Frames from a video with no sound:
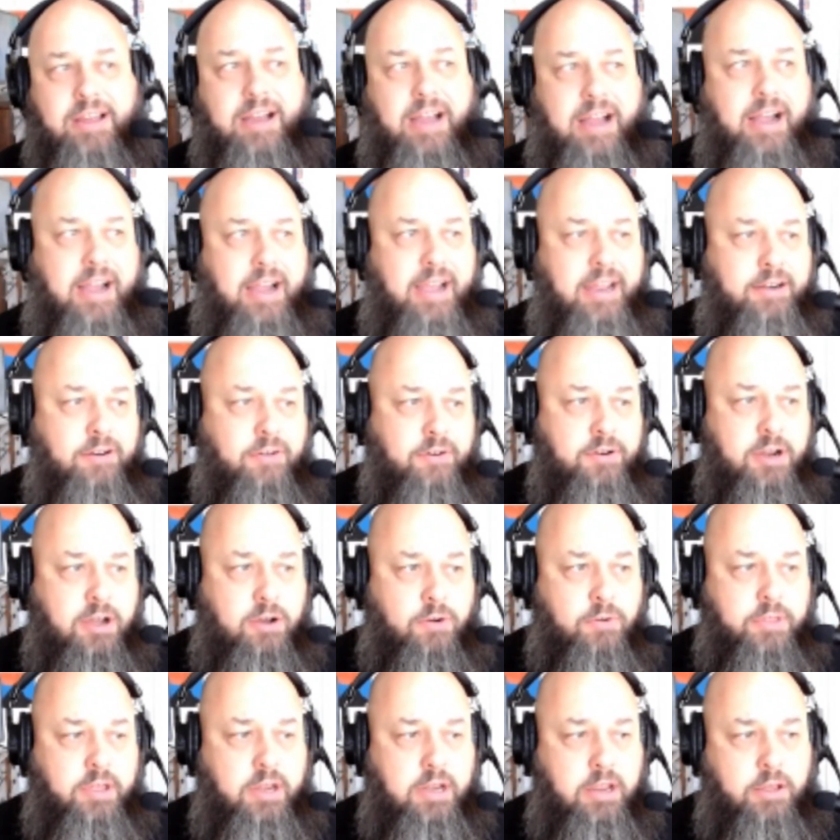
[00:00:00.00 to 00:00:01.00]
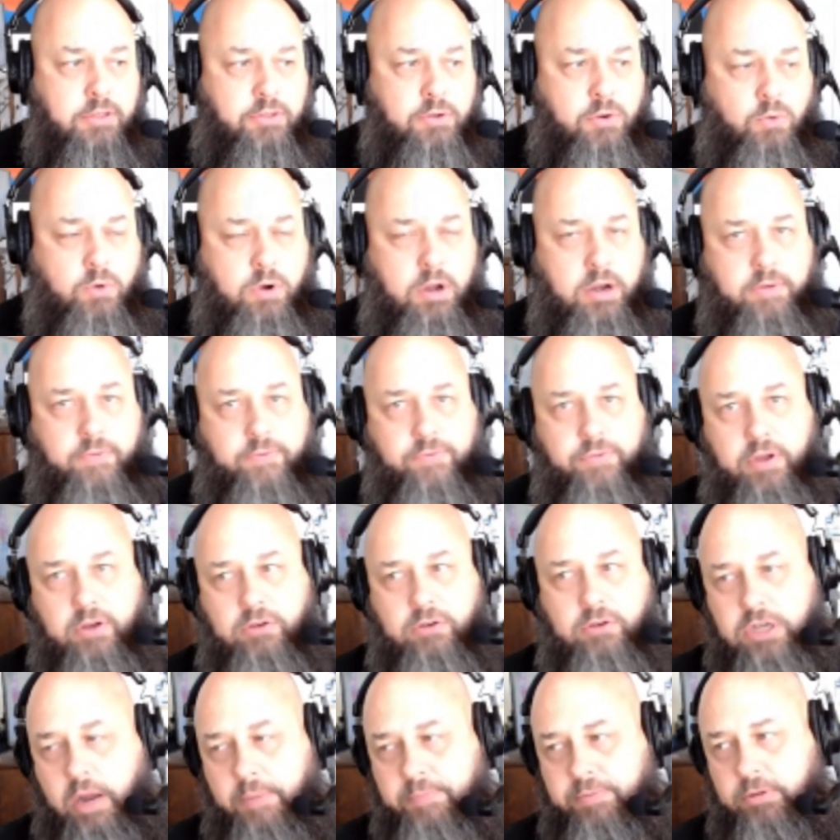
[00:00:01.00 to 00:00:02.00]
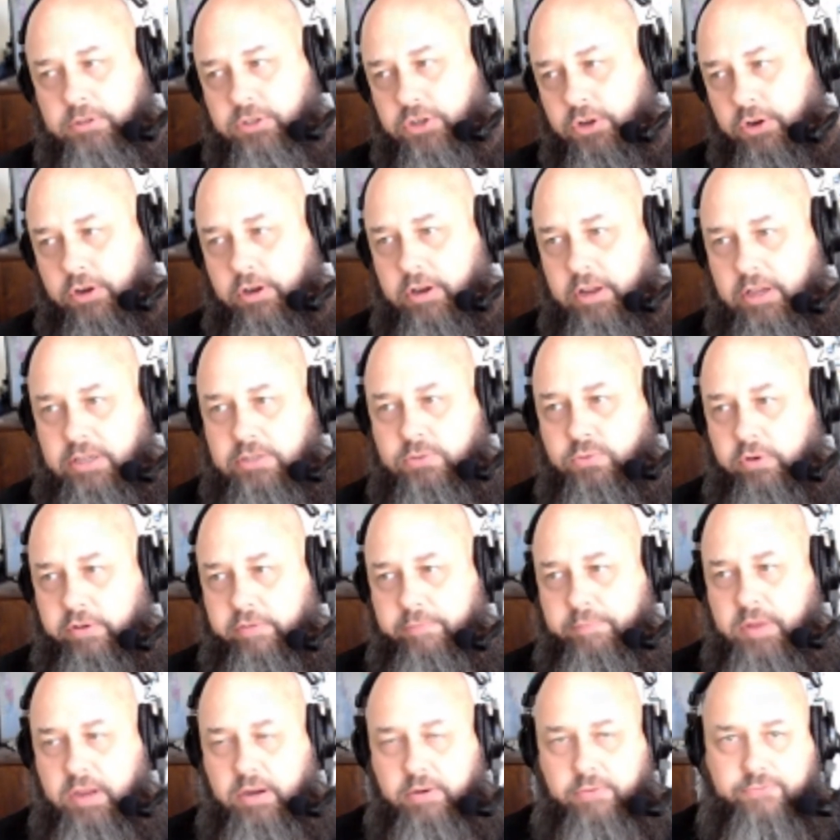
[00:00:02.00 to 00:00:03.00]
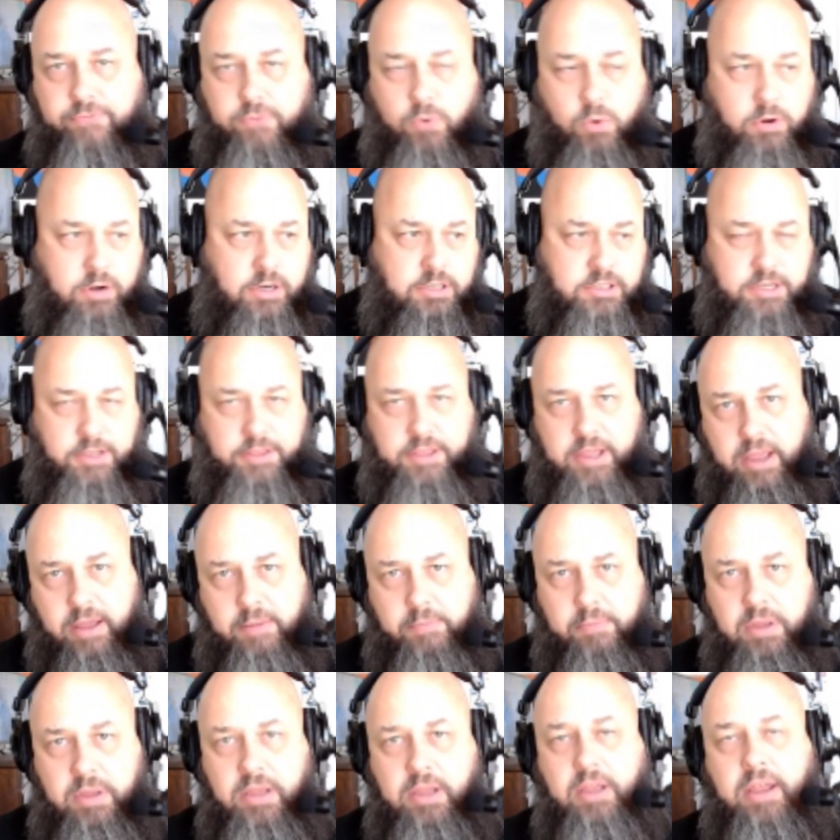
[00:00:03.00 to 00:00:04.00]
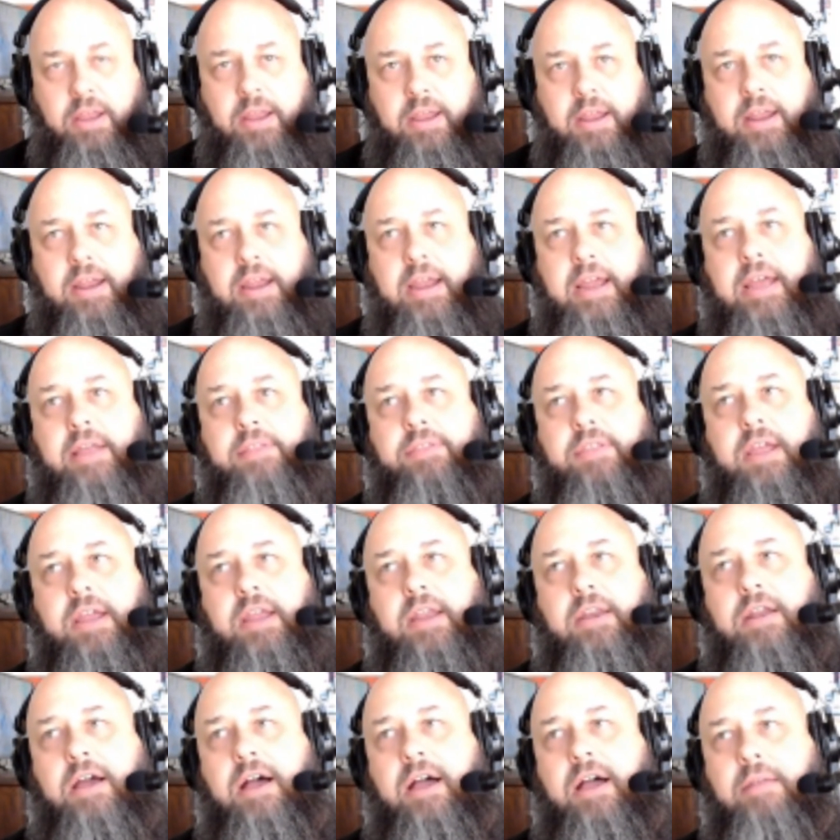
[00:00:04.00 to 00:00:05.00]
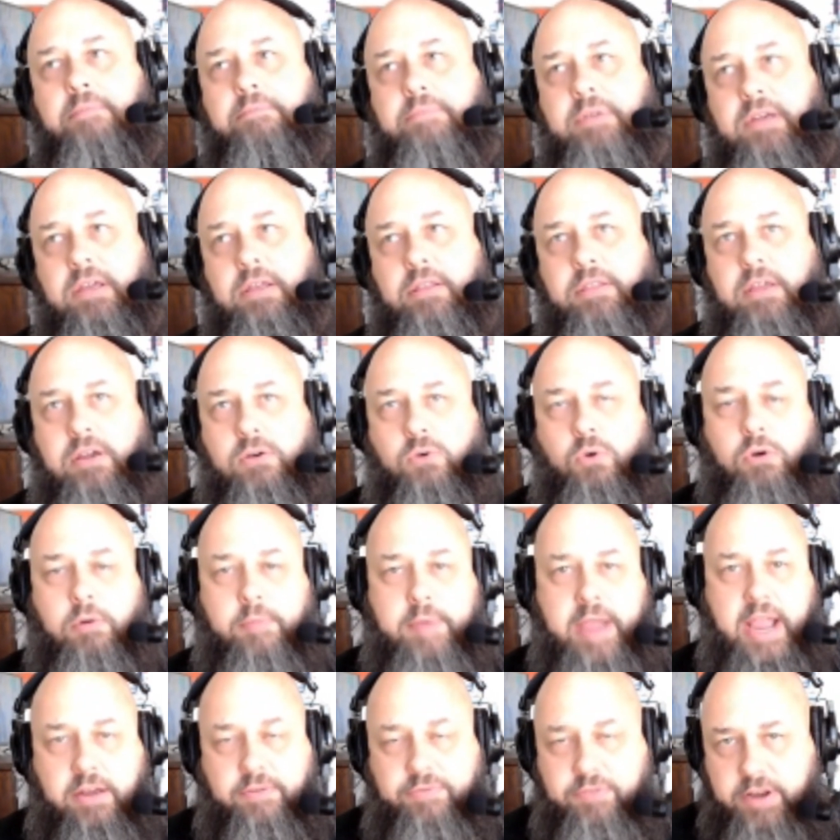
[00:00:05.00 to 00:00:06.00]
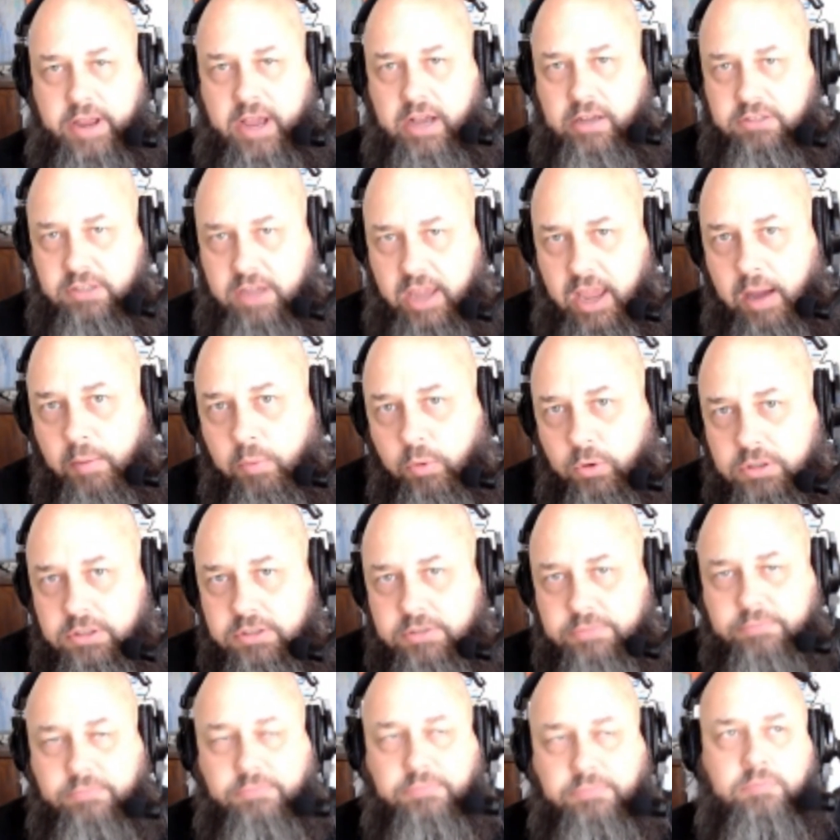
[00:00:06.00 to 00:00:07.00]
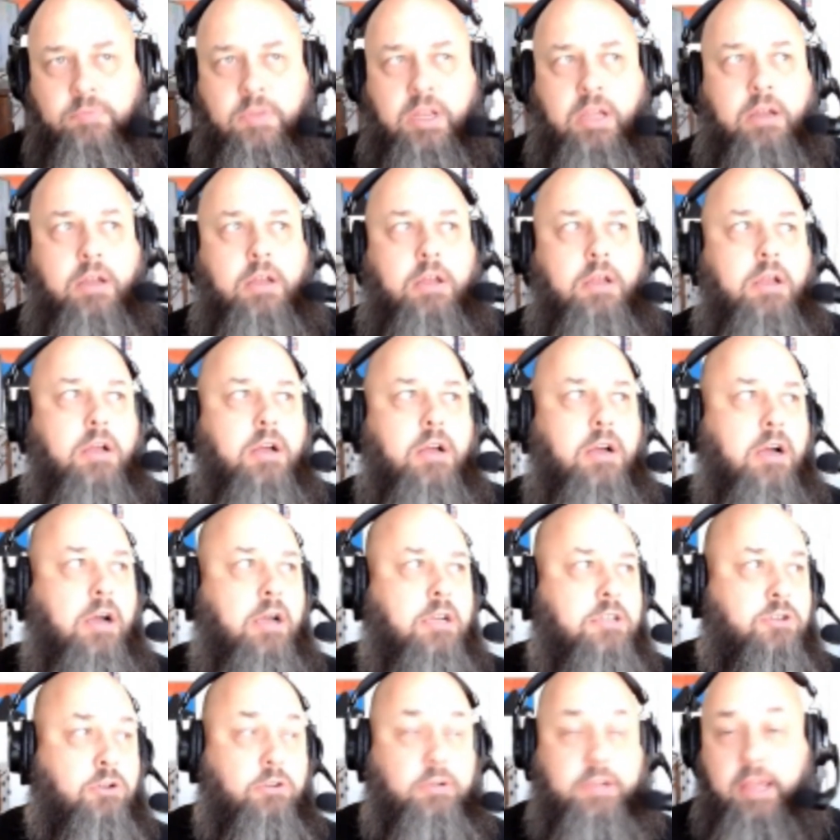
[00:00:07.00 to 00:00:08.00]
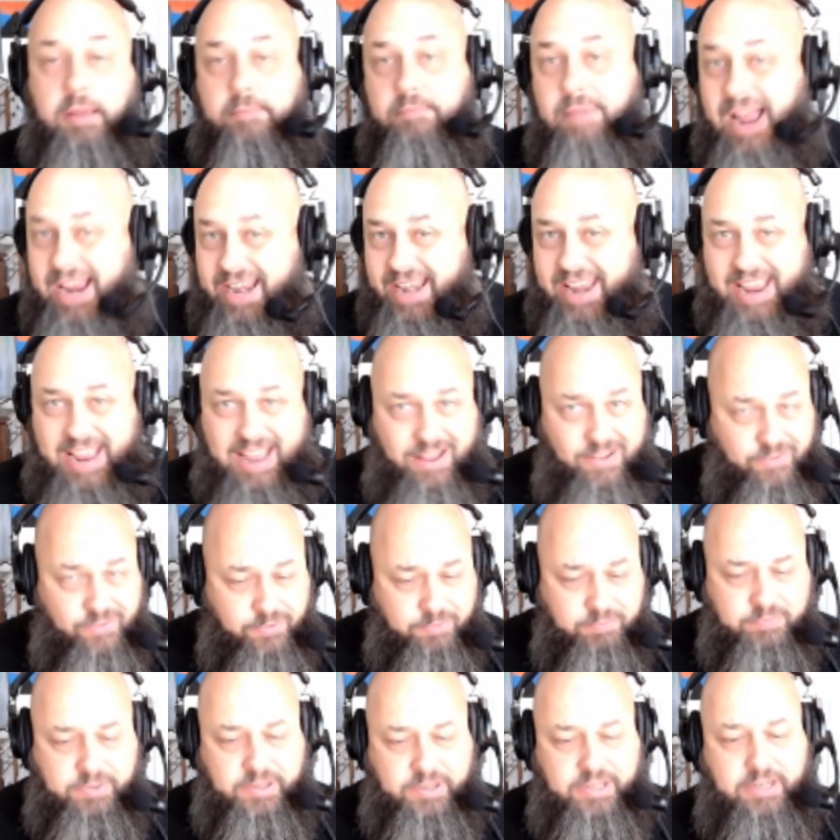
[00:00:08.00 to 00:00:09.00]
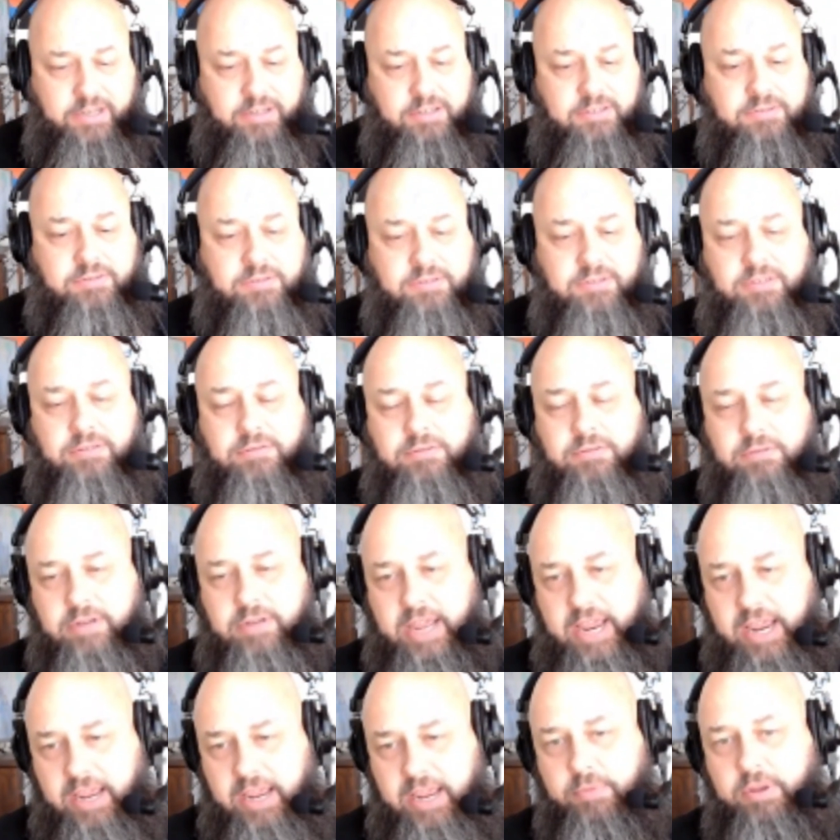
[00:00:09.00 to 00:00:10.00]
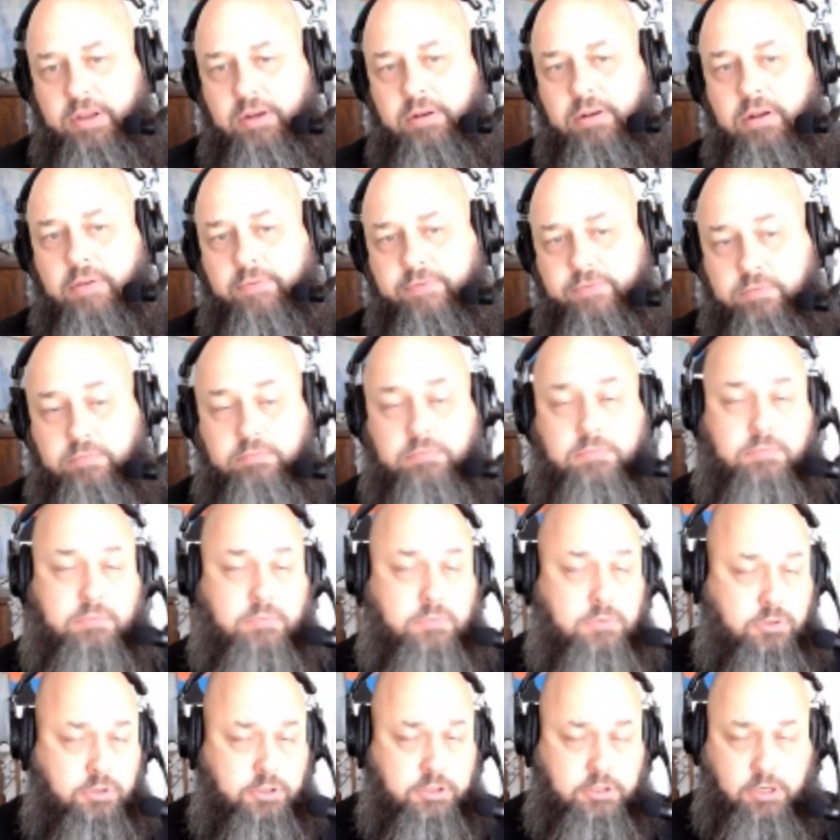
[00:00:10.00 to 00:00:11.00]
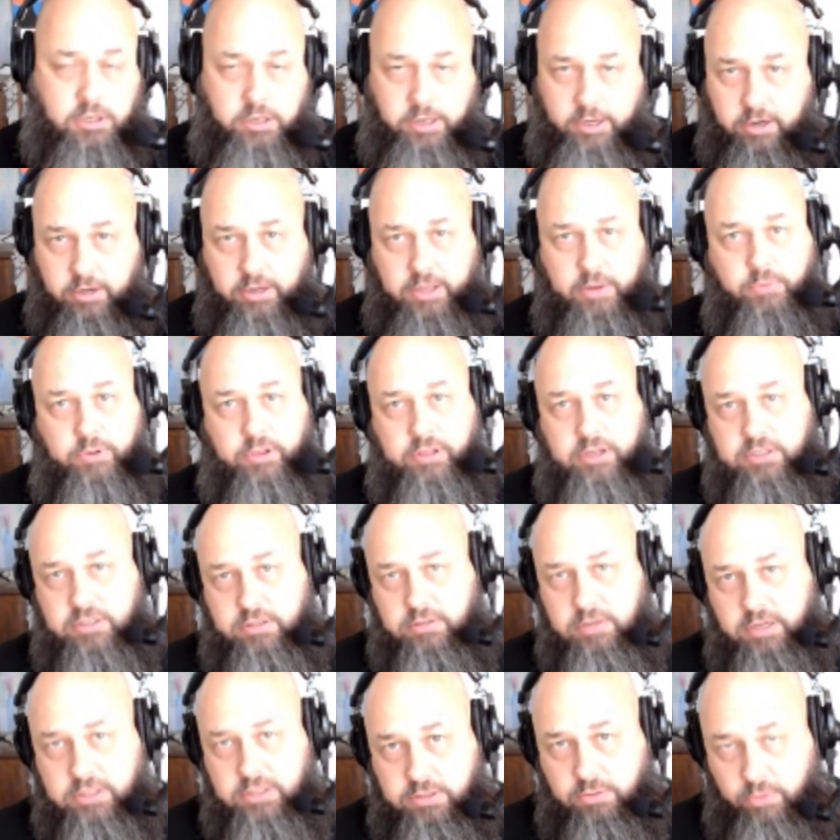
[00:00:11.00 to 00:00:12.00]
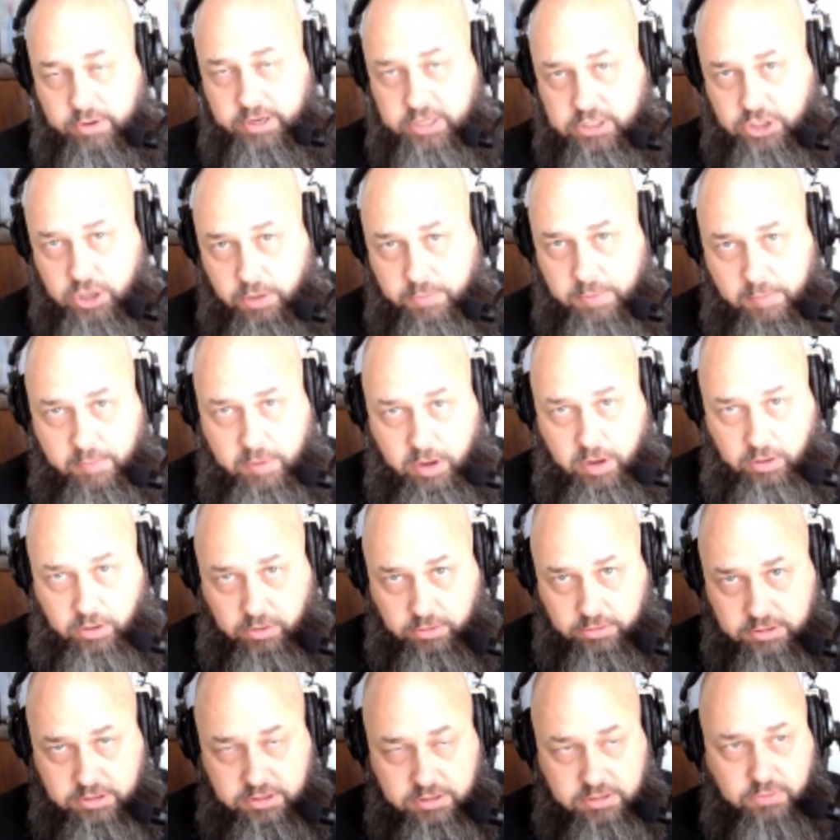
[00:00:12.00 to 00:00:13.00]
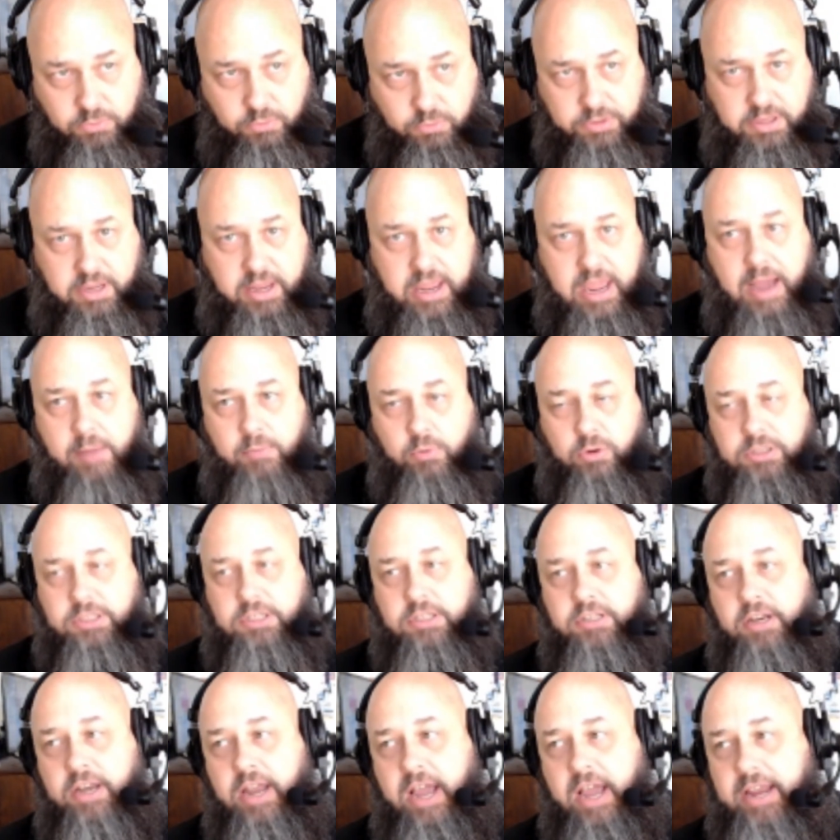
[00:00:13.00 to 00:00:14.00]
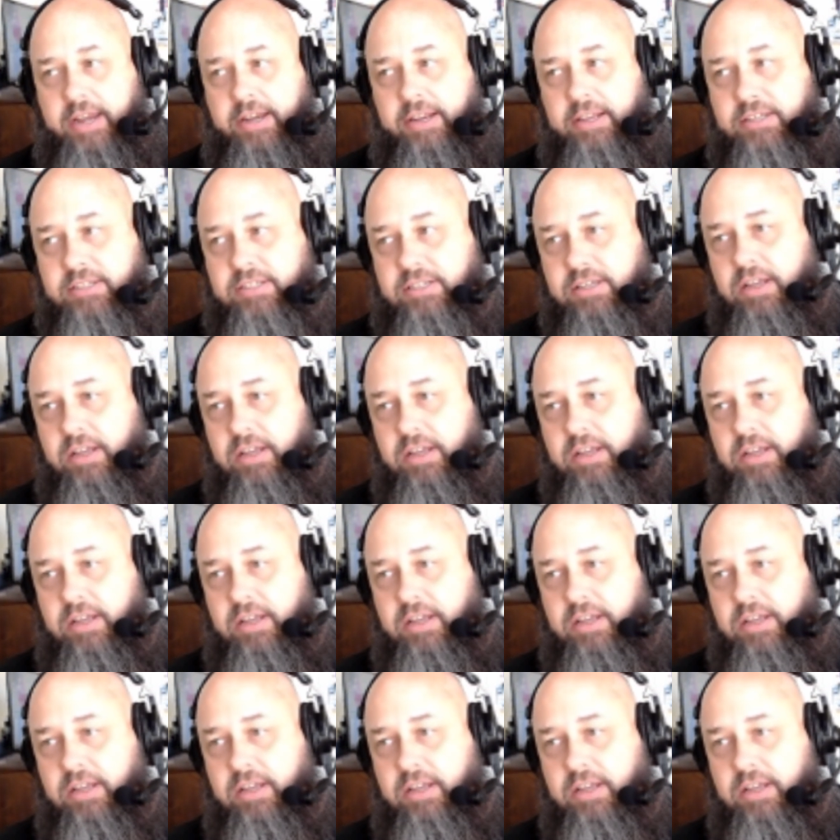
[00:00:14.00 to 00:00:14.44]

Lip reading: I don't know that either one of those opportunities would have been afforded to them had they not been the quarterback of the Dallas Cowboys. Certainly it might have, but Aikman, of course, clearly with his three Super Bowls with the Cowboys in the 90s,